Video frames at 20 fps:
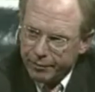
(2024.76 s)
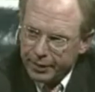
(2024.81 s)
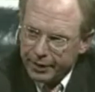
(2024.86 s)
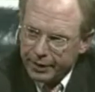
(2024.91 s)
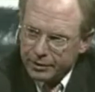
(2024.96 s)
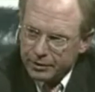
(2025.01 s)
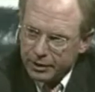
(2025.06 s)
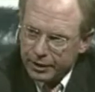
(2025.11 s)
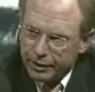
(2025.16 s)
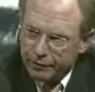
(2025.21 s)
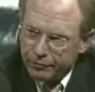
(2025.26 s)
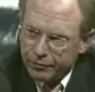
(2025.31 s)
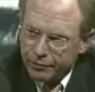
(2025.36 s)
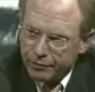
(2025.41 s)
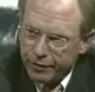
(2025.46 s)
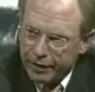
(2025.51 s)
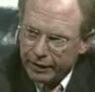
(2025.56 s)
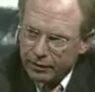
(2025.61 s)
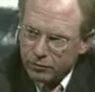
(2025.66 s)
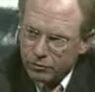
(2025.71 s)
minutes left, the
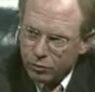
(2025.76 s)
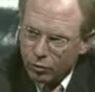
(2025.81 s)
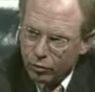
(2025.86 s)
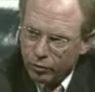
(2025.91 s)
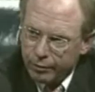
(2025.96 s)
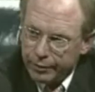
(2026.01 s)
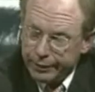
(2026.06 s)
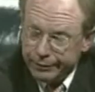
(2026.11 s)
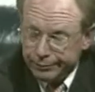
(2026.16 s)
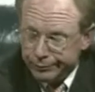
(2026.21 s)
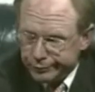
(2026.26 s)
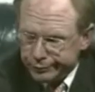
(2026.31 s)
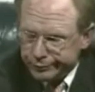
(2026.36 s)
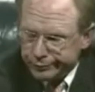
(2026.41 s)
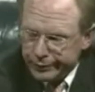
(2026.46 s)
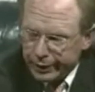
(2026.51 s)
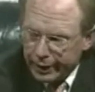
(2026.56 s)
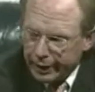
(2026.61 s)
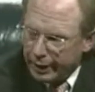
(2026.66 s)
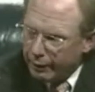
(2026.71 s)
final score had been,
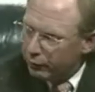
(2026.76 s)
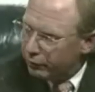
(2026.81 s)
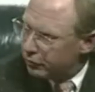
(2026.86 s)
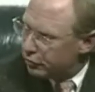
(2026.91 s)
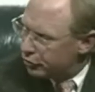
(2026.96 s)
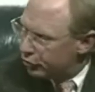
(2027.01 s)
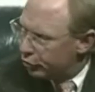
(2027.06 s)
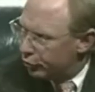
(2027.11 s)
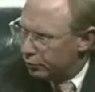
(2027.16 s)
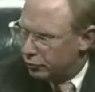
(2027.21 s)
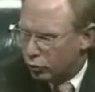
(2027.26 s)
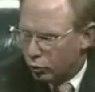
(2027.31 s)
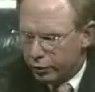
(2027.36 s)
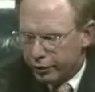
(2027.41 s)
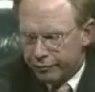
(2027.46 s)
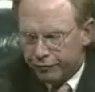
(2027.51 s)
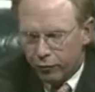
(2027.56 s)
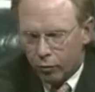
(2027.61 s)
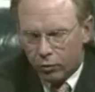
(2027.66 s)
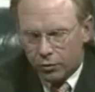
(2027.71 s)
I would assume,
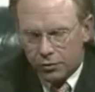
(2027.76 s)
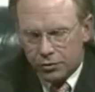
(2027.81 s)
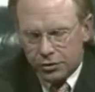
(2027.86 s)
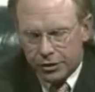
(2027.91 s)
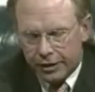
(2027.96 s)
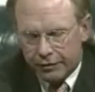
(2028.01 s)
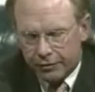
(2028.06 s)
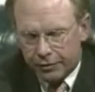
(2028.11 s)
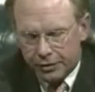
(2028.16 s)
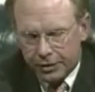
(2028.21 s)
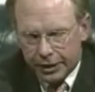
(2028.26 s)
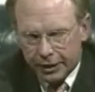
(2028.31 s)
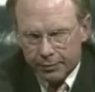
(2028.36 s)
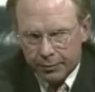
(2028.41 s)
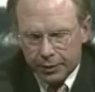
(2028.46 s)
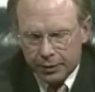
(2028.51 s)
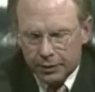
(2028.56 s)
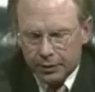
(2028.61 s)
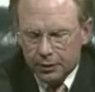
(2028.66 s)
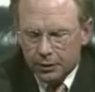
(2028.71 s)
24-17.
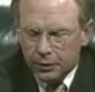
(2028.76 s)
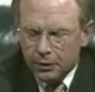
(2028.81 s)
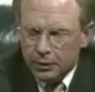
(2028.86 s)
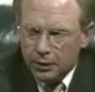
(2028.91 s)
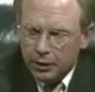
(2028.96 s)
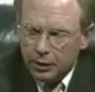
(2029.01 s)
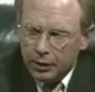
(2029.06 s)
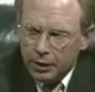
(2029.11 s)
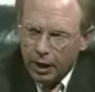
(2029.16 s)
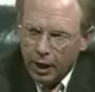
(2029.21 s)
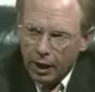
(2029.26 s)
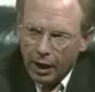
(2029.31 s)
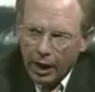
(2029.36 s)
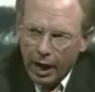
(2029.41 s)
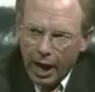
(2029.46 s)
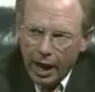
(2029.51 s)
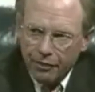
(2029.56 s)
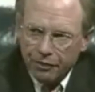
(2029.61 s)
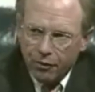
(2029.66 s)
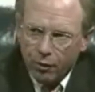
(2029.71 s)
But right. Yeah,
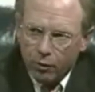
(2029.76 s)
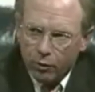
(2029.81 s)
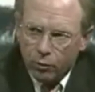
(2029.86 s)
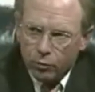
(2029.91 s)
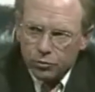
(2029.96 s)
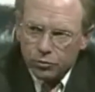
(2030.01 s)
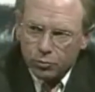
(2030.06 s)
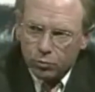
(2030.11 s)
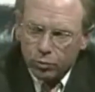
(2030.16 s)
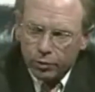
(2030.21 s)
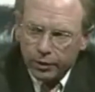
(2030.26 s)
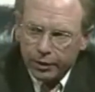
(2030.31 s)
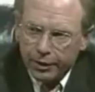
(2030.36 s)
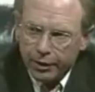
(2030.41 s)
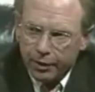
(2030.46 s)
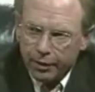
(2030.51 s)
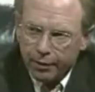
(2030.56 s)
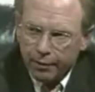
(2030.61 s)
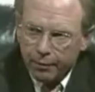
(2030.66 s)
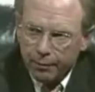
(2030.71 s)
I thought it was really
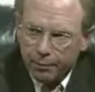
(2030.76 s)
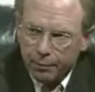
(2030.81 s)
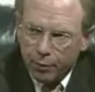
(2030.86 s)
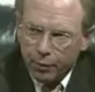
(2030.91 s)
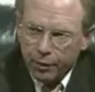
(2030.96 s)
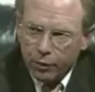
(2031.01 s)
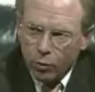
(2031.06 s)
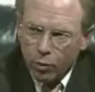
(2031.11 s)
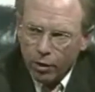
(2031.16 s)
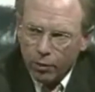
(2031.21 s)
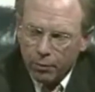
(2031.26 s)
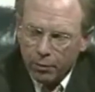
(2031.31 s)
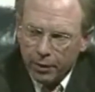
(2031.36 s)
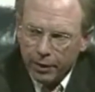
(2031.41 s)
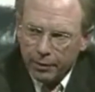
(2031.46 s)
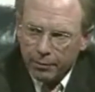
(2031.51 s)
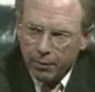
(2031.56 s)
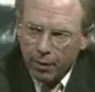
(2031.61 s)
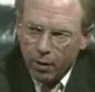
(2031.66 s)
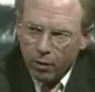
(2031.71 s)
a pretty well
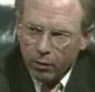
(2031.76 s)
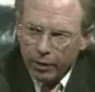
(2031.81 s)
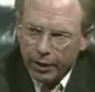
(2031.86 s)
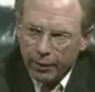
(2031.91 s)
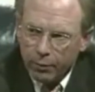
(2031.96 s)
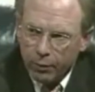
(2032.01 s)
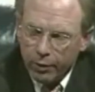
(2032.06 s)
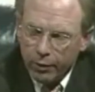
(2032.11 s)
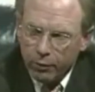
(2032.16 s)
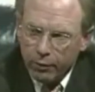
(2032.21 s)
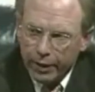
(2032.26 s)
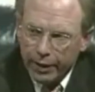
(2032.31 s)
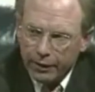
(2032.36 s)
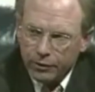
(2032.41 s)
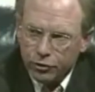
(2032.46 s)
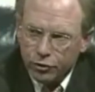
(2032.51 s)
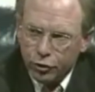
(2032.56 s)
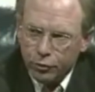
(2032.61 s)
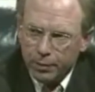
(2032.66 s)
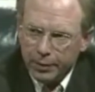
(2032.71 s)
played ball game. We only
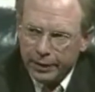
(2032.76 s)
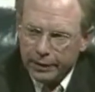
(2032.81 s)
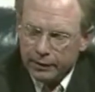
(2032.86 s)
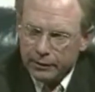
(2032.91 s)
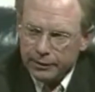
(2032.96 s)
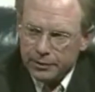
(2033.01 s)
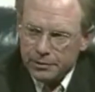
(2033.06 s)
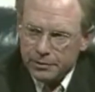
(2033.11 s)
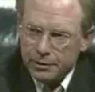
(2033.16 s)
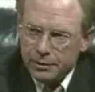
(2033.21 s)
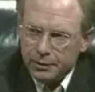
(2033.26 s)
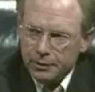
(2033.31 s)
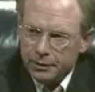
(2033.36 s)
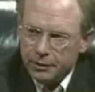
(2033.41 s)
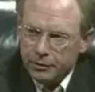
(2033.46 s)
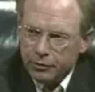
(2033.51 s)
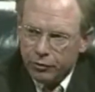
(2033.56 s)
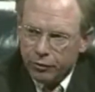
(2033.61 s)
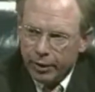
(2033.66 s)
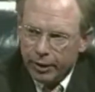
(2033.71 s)
had 2 penalties
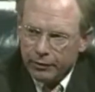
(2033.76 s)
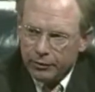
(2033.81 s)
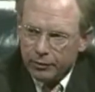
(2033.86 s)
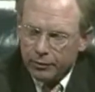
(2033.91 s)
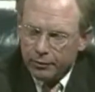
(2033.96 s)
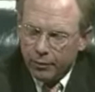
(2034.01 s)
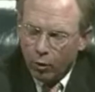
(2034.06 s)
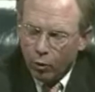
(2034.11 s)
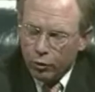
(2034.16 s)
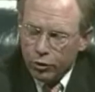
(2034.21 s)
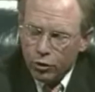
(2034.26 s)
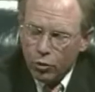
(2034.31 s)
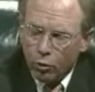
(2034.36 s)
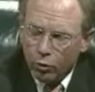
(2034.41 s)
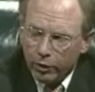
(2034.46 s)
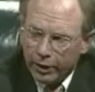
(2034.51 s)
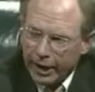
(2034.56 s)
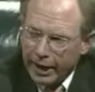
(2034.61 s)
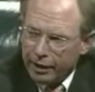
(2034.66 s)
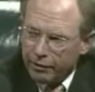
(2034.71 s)
throughout. OU
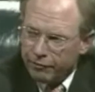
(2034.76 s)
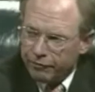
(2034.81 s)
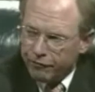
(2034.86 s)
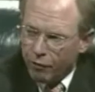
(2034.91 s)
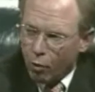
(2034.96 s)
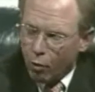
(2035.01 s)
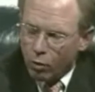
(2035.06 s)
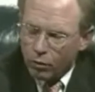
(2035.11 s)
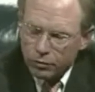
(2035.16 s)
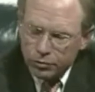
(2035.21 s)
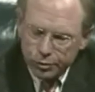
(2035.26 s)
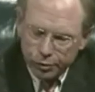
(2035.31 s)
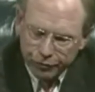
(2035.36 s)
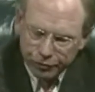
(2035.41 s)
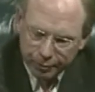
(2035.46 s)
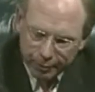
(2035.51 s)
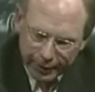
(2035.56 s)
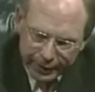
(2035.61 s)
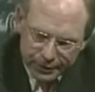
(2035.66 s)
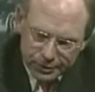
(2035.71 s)
only had 4. So
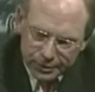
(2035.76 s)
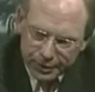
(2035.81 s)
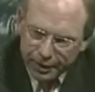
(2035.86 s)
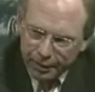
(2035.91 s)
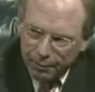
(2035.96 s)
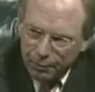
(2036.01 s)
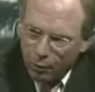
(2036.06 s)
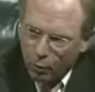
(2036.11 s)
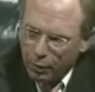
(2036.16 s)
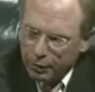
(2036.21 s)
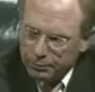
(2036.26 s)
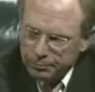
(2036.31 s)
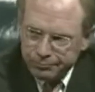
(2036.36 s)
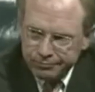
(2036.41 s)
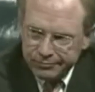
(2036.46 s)
from that standpoint,